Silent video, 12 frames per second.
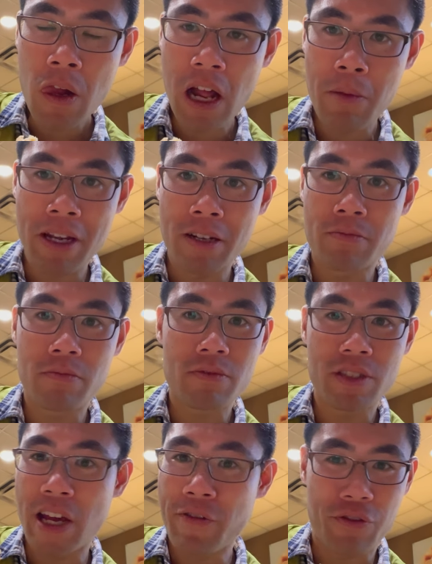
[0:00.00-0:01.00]
I mean,
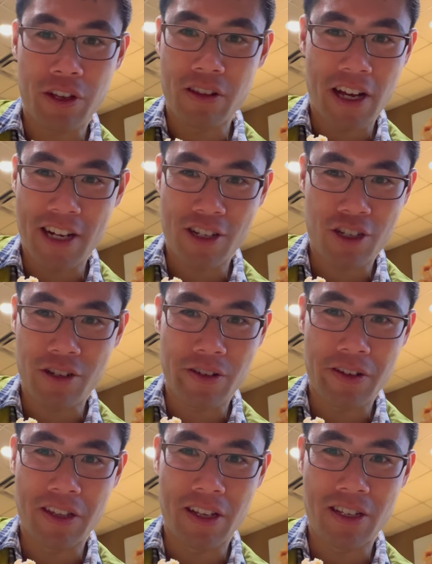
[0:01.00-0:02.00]
definitely a lot of sugar
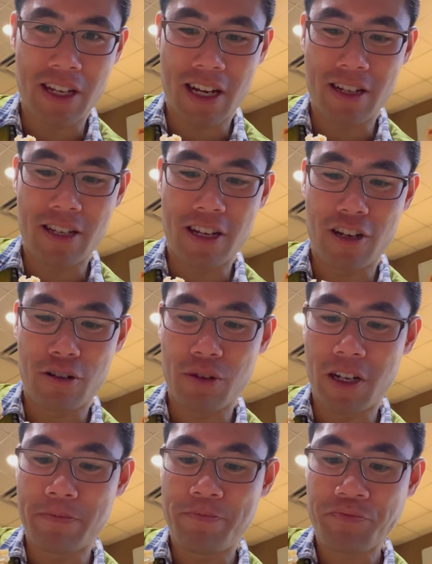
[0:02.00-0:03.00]
in this, I could tell,
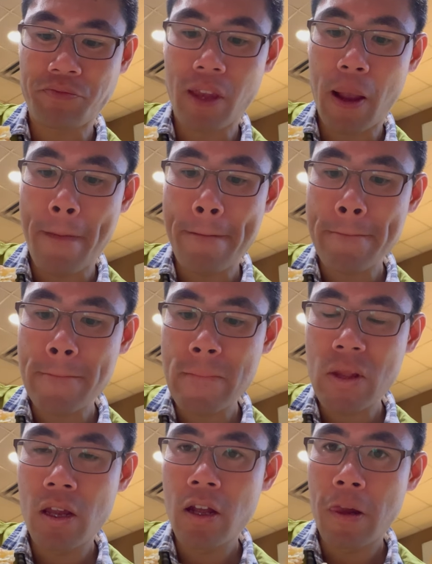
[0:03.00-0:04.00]
but
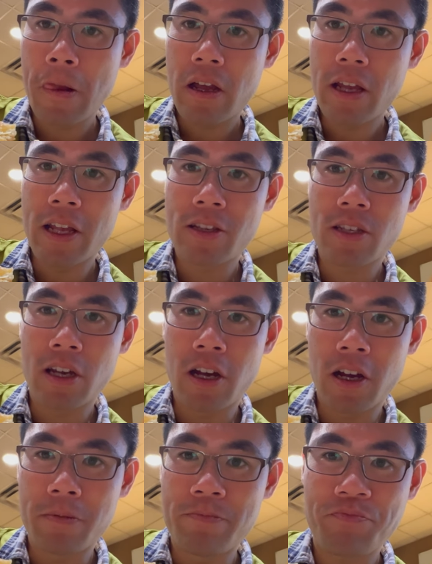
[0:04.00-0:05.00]
it's
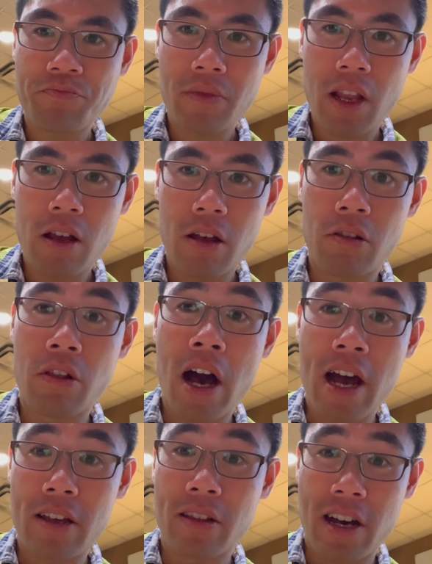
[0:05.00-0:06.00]
a
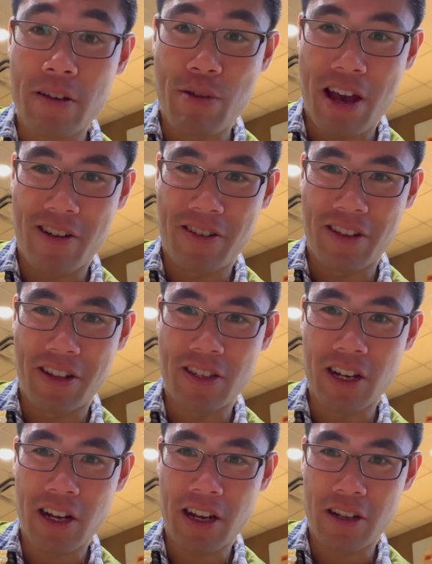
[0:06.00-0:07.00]
lot better than
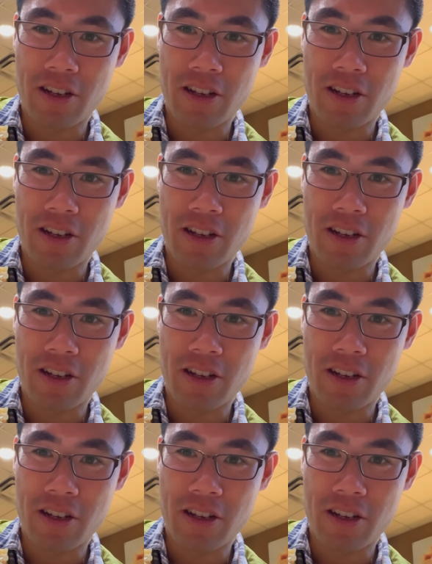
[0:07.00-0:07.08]
Dunkin'